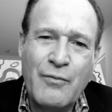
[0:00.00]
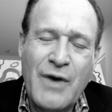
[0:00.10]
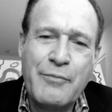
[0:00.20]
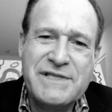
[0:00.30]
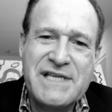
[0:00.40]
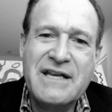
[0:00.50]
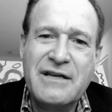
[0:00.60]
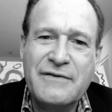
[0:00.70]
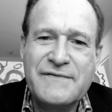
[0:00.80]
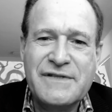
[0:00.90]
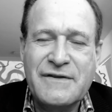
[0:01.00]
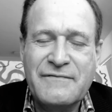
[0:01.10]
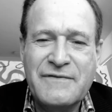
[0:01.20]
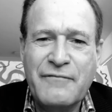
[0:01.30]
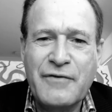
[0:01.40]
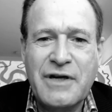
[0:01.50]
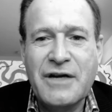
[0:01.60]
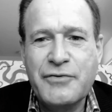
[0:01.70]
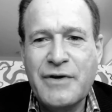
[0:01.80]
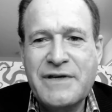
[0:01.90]
representatives of different
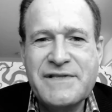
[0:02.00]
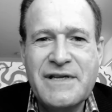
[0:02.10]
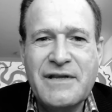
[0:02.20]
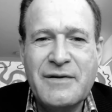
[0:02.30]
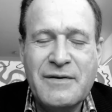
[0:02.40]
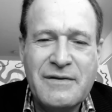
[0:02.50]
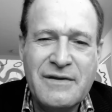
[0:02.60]
countries and